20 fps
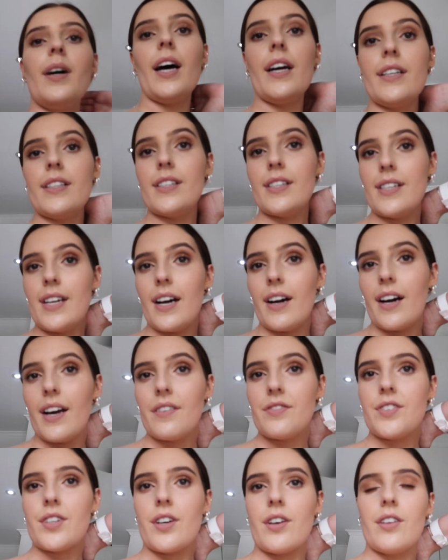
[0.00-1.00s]
but now I
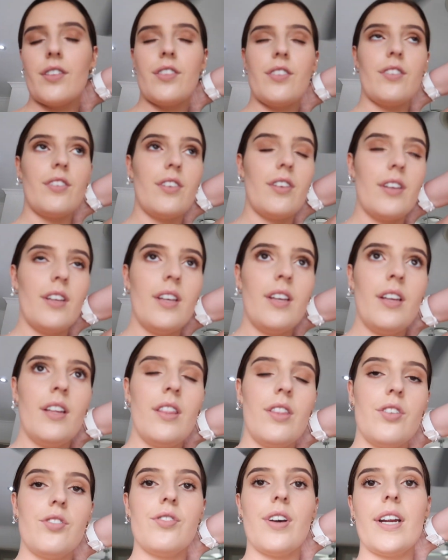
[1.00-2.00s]
have to go through
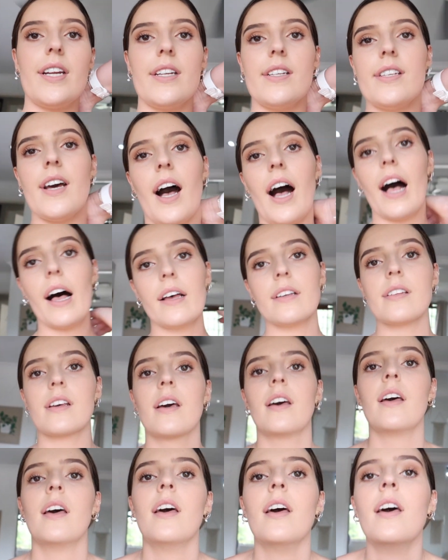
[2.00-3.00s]
the dreaded task
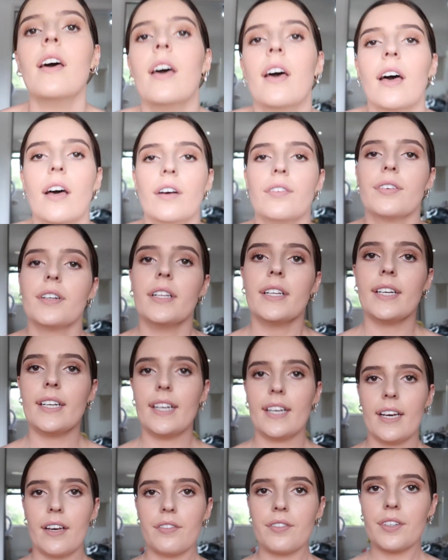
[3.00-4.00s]
of
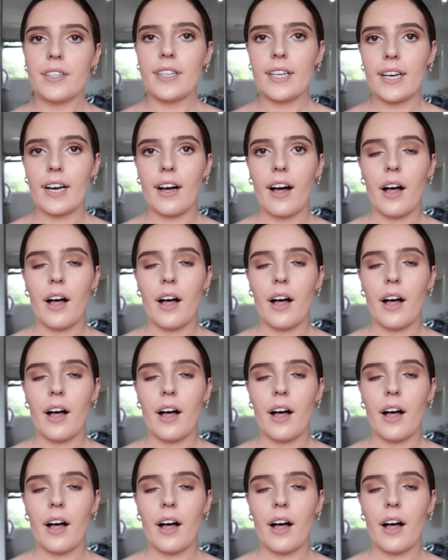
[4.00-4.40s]
cleaning everything